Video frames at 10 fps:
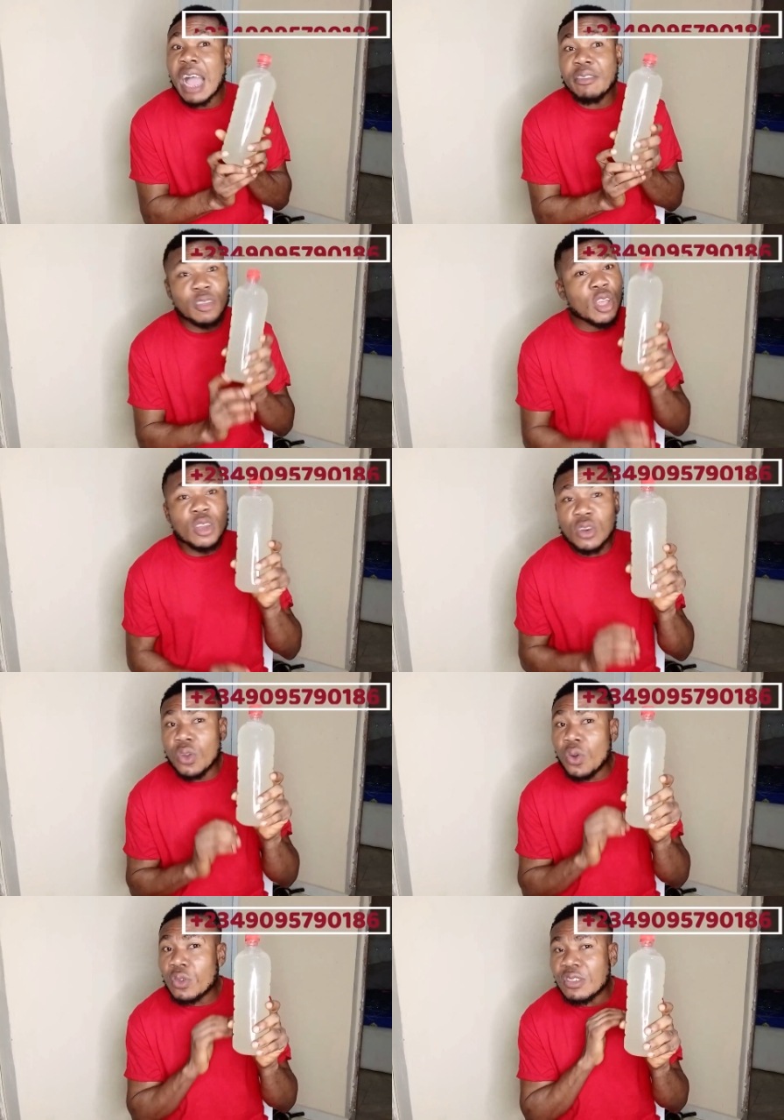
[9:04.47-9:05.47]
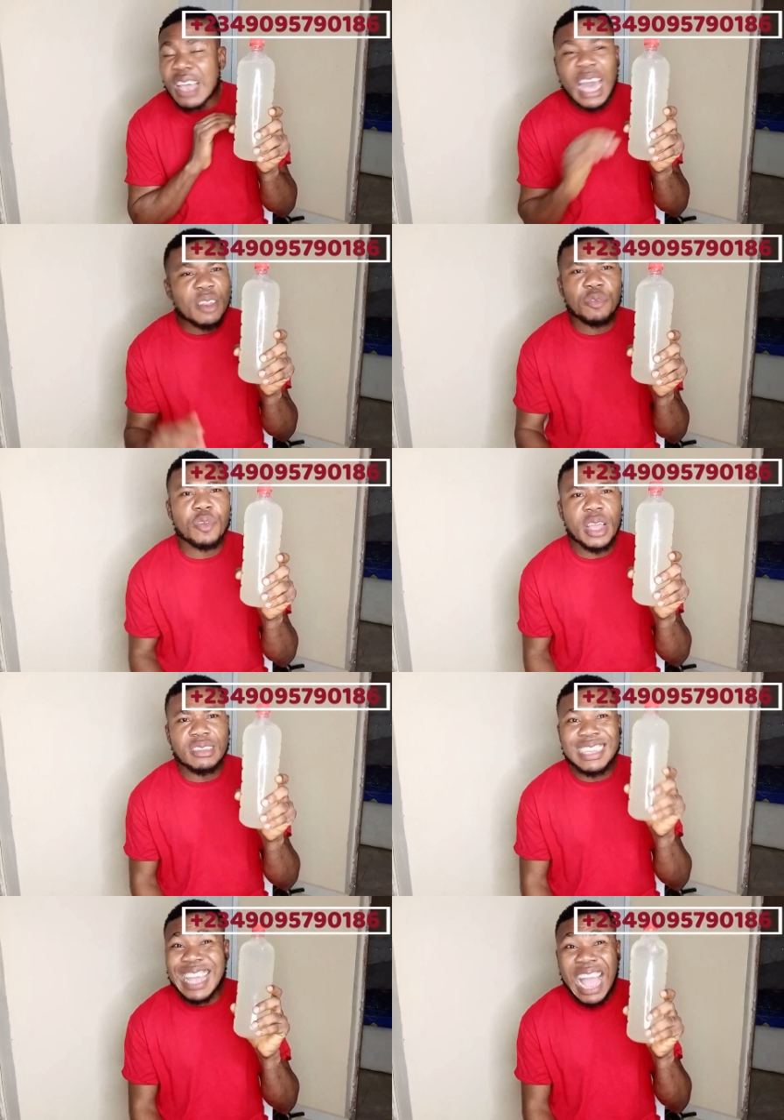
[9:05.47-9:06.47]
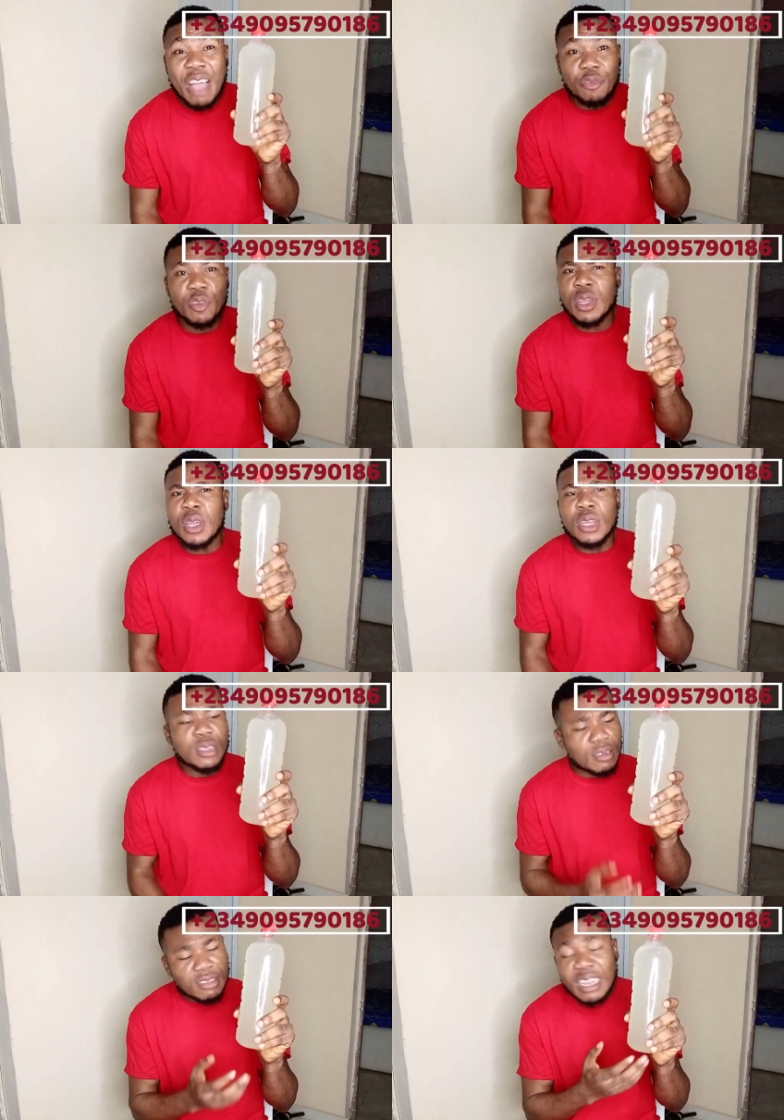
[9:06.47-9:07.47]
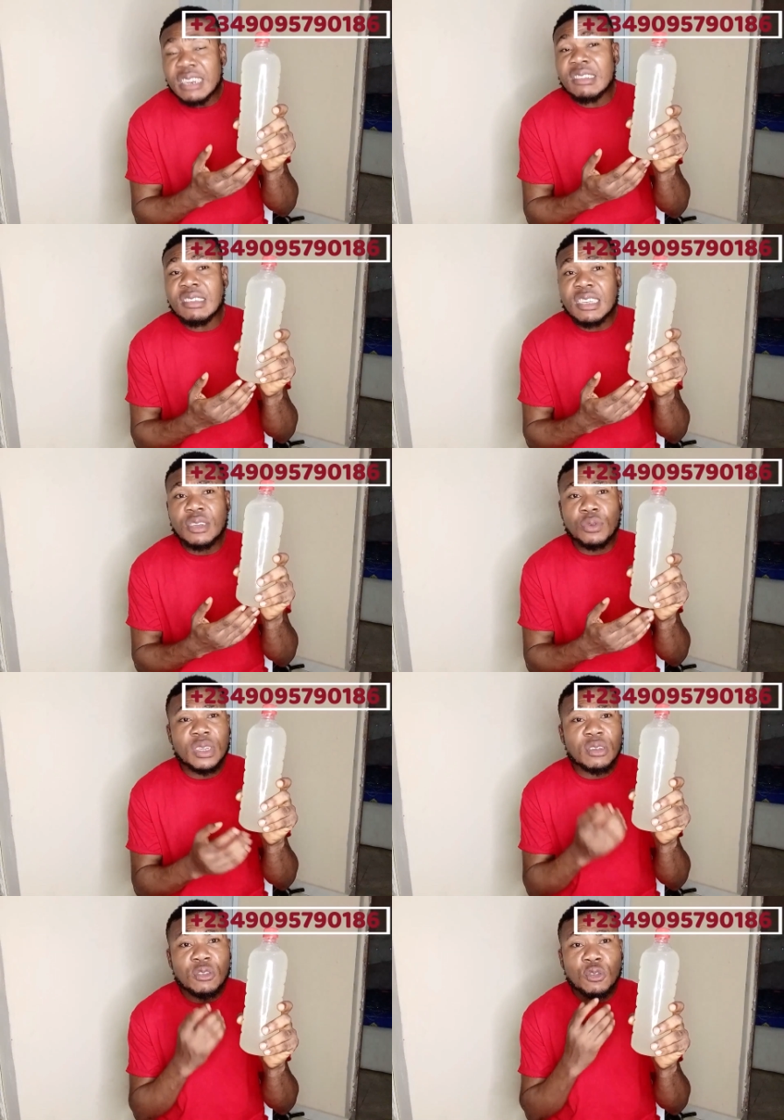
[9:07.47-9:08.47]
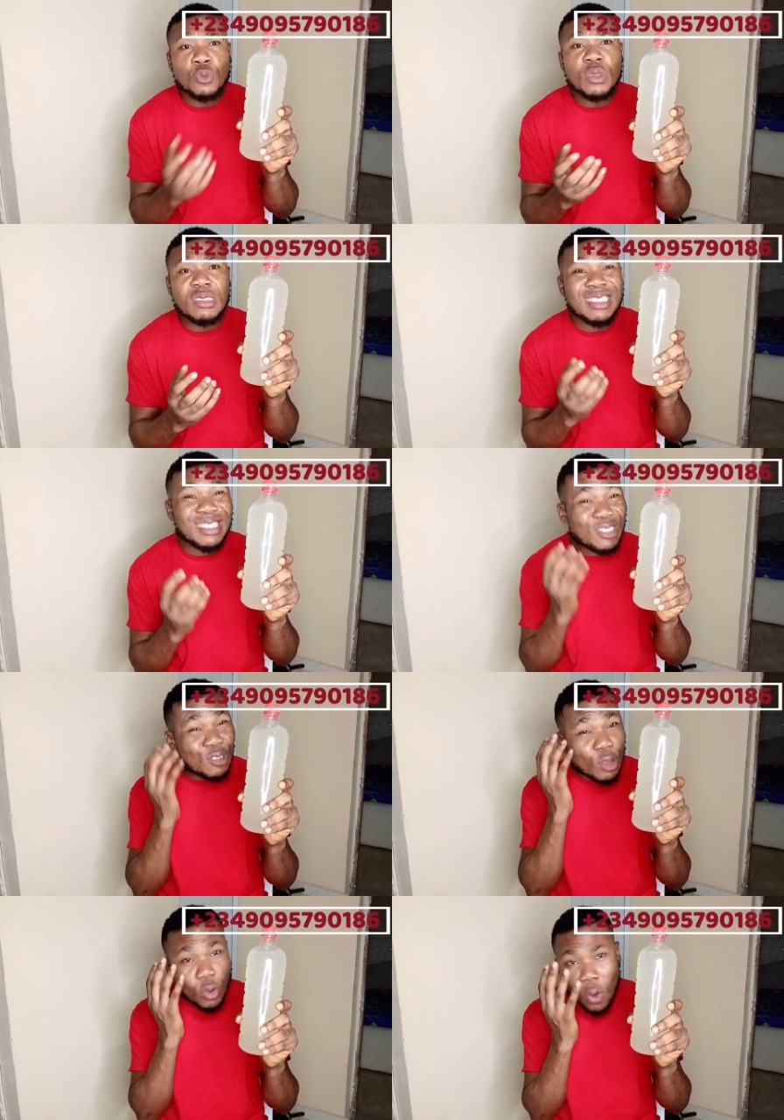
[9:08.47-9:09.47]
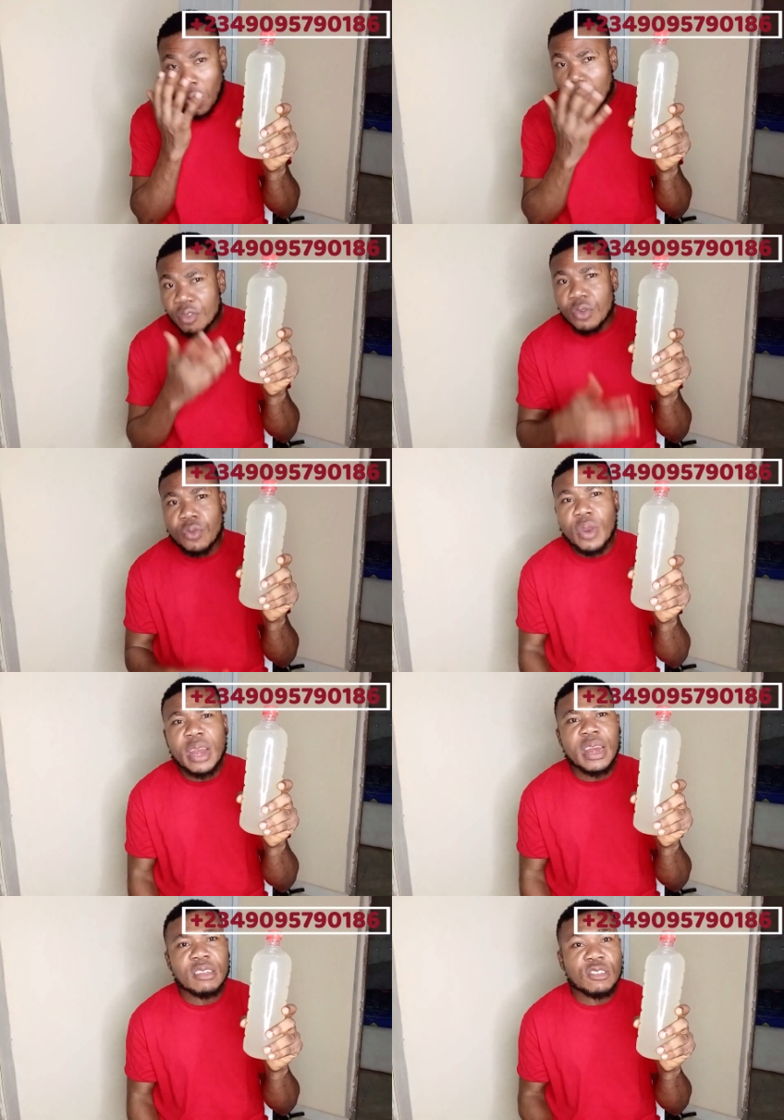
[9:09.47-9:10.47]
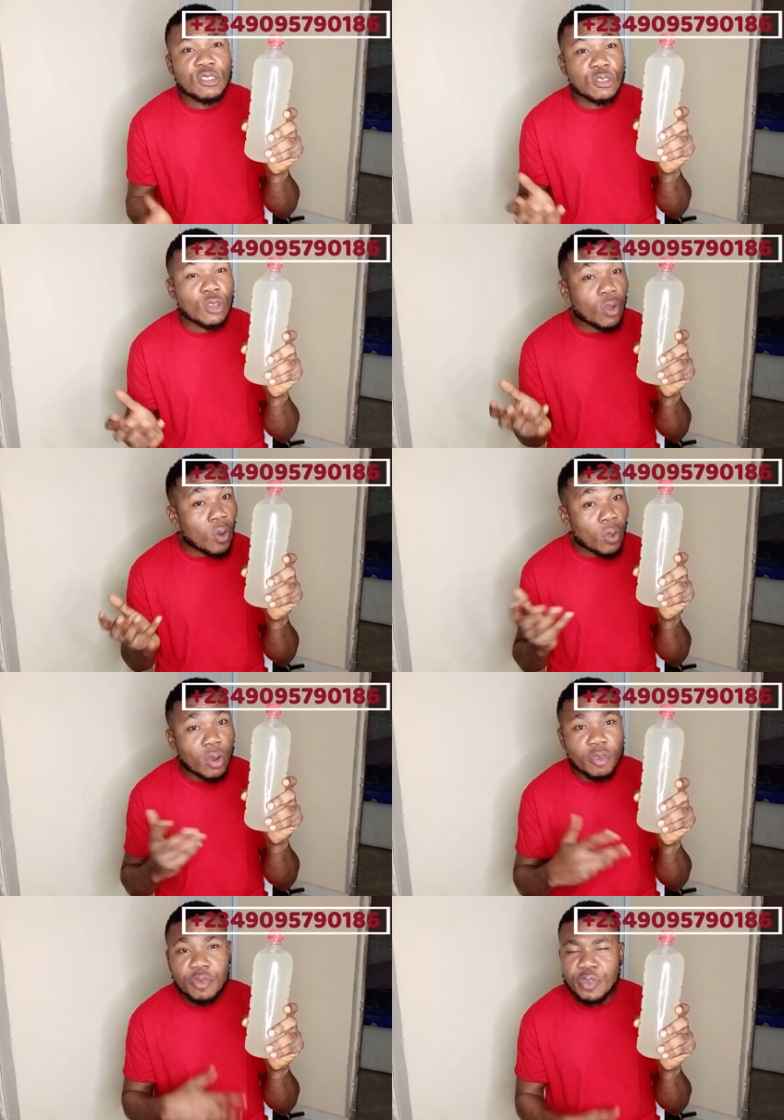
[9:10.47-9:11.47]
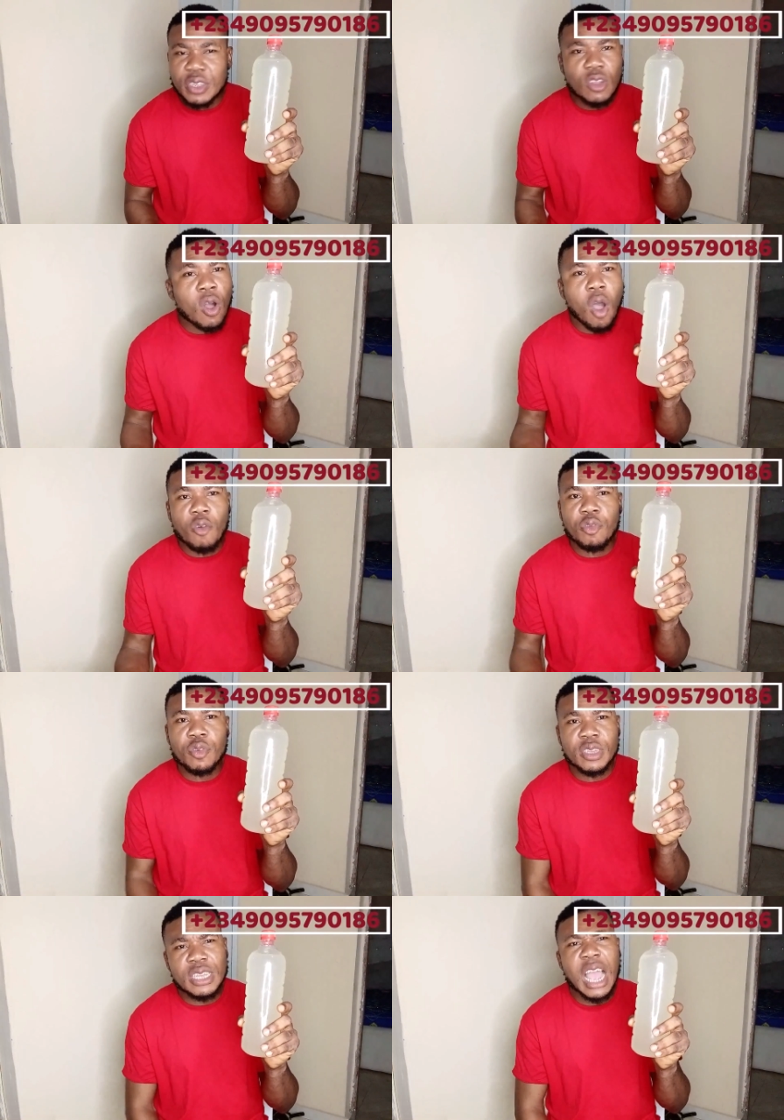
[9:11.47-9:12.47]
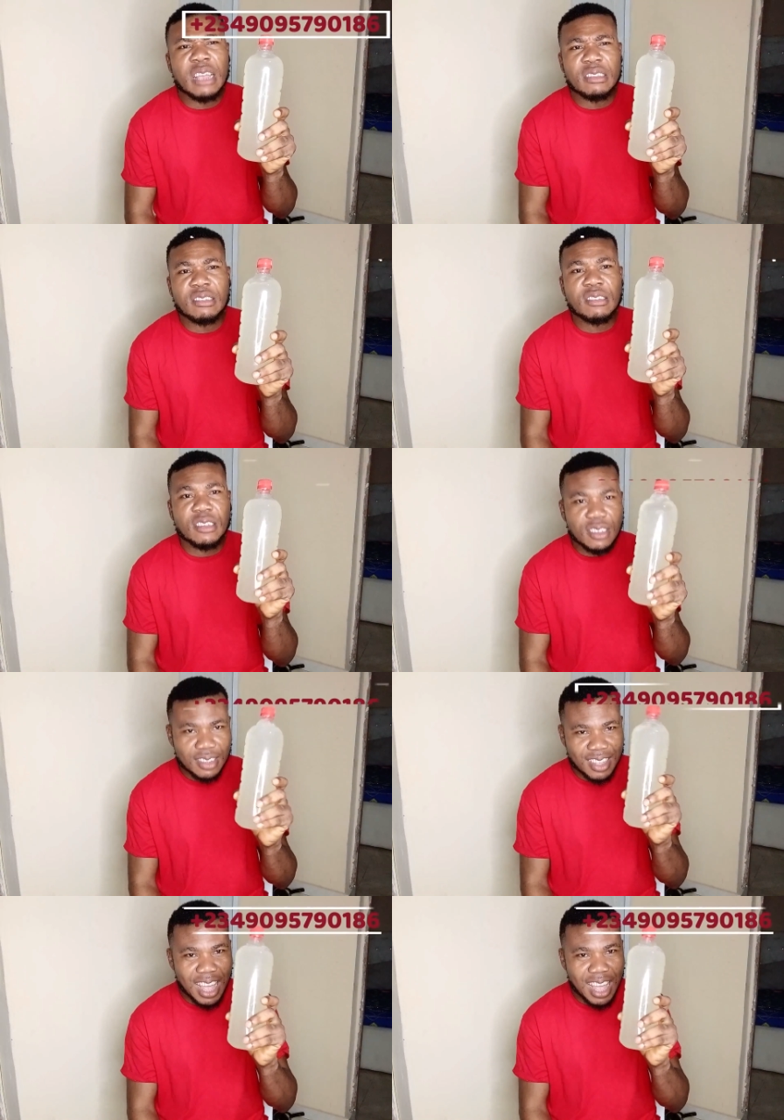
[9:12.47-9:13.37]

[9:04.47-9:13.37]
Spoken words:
You have no side effect. You have the tendency within 2 weeks, suck all of your redness. Suck all of it off. Yes.